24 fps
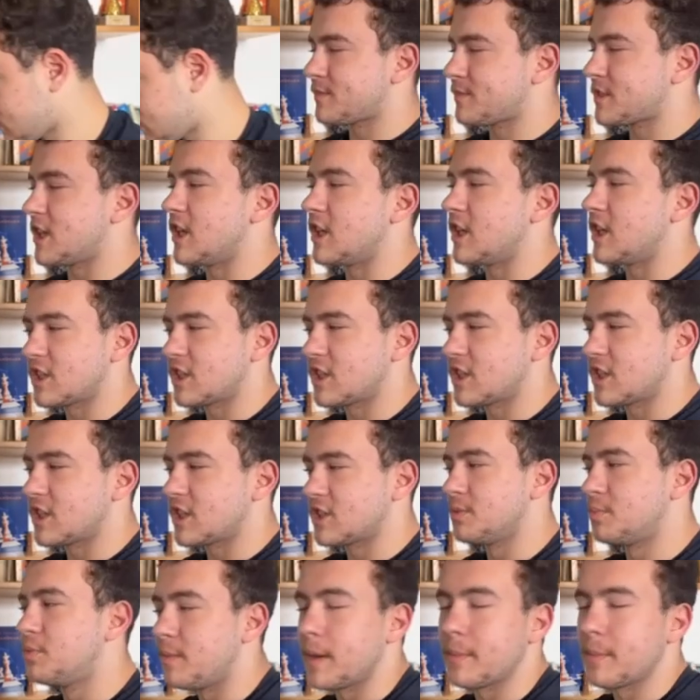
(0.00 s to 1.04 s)
And just to prove
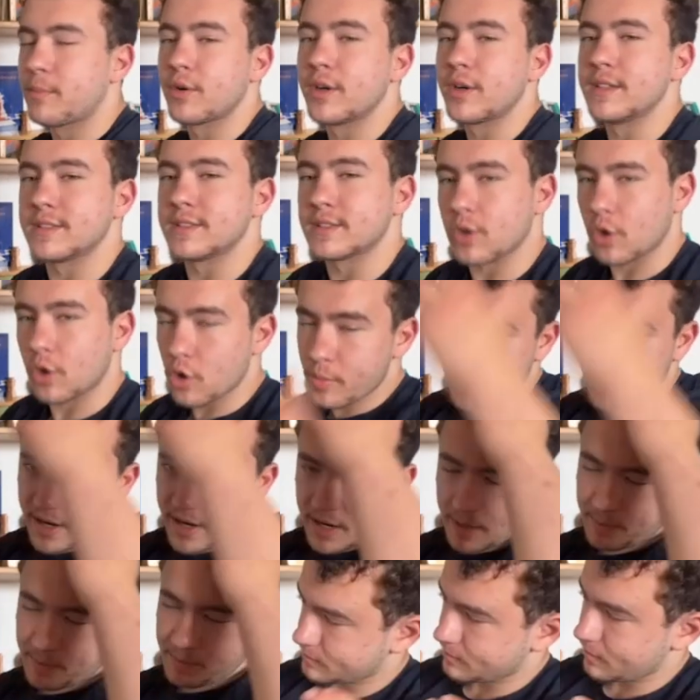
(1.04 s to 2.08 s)
my point, open up
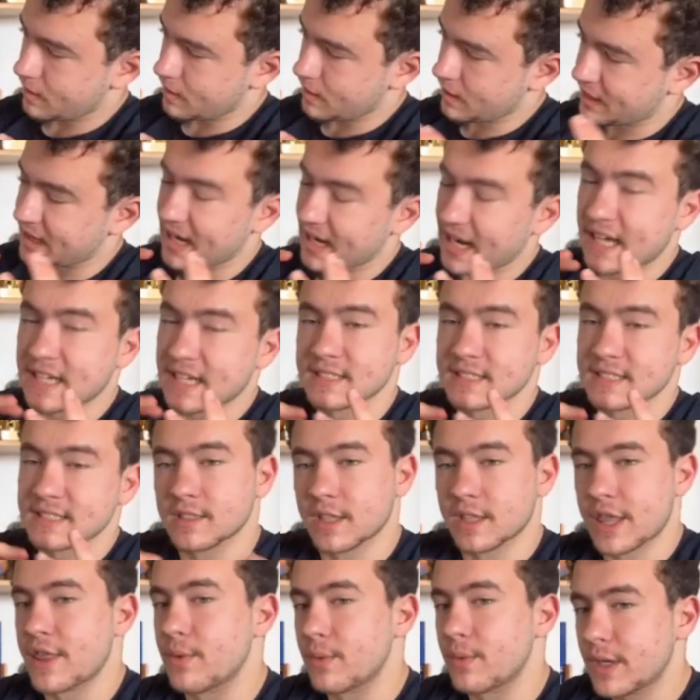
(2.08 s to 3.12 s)
the last
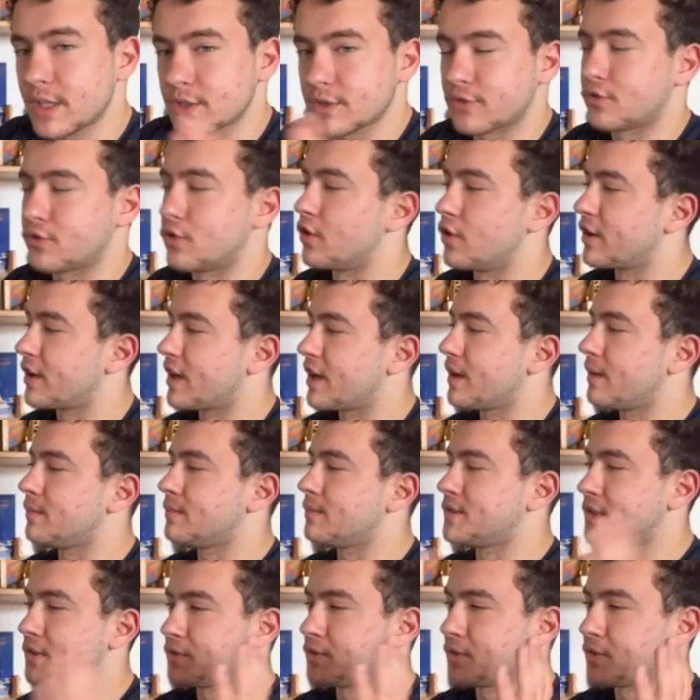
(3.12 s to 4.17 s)
3 to 4 games
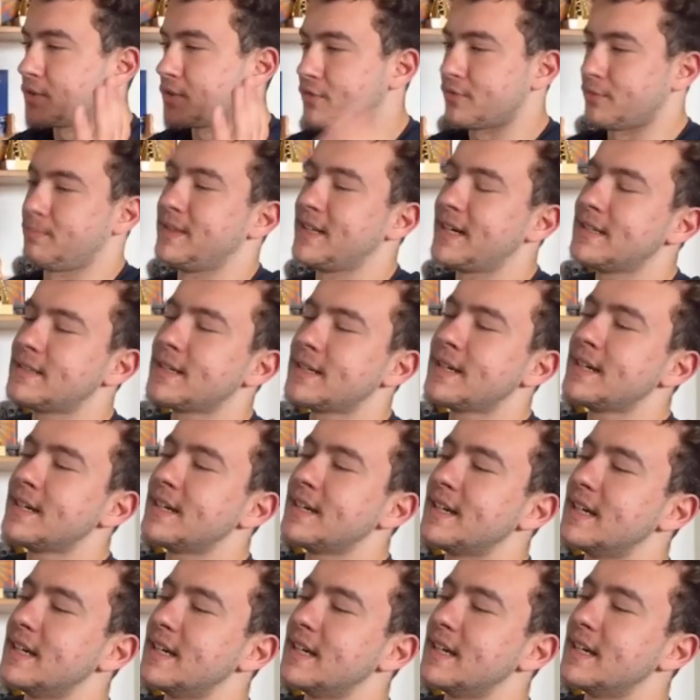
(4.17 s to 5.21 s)
that you've played
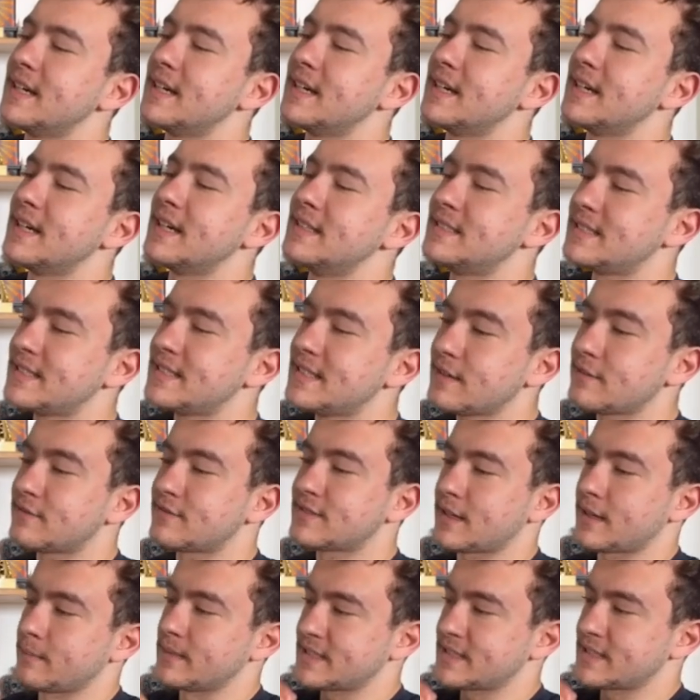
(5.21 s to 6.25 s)
and see if a
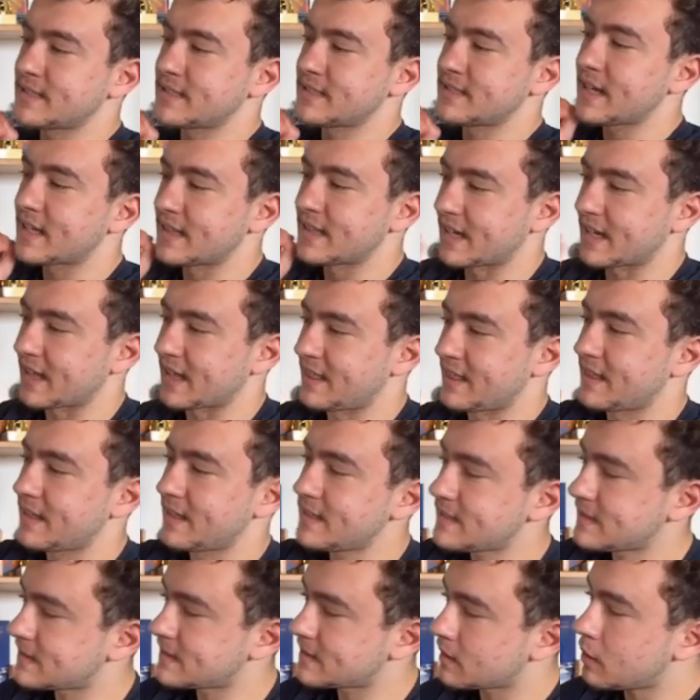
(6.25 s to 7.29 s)
mistake like
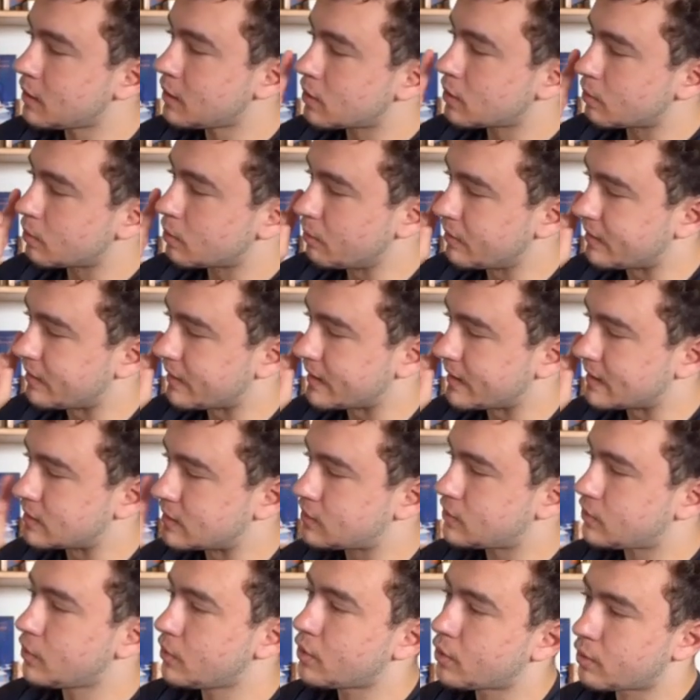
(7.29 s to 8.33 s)
this with a 2
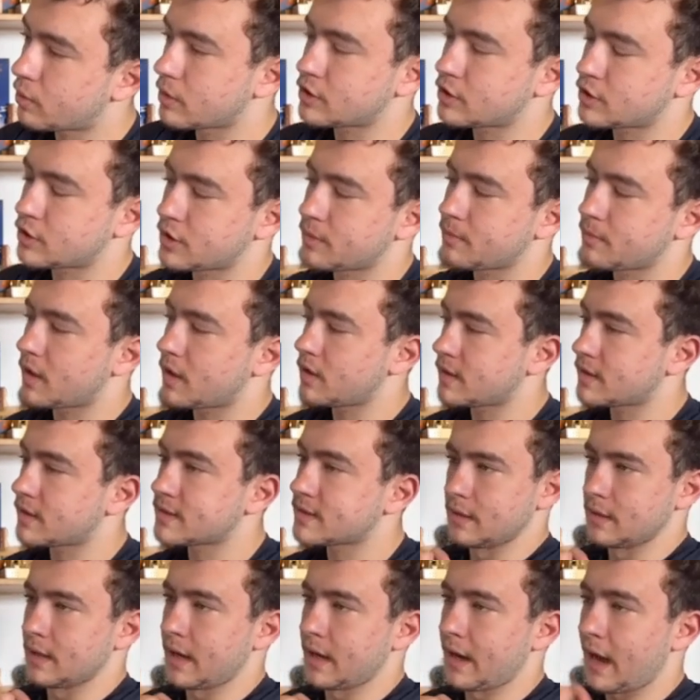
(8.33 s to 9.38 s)
question marks
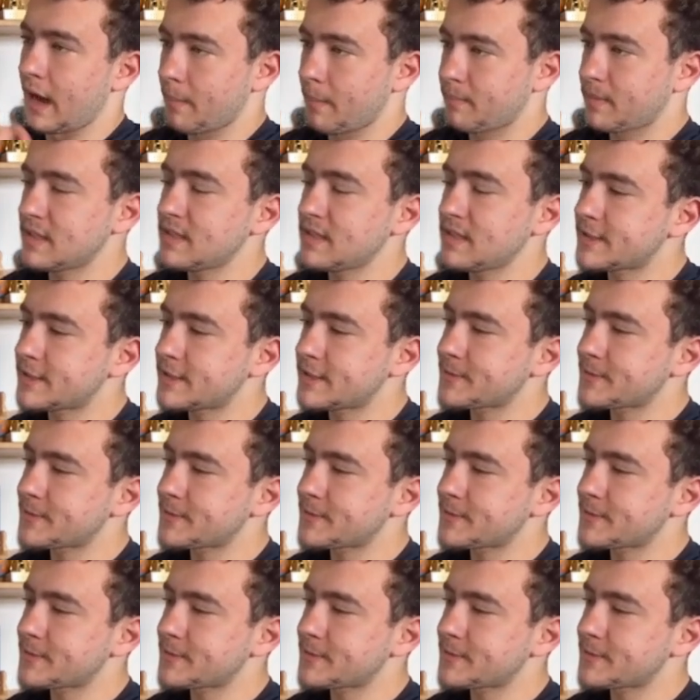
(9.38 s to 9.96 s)
happens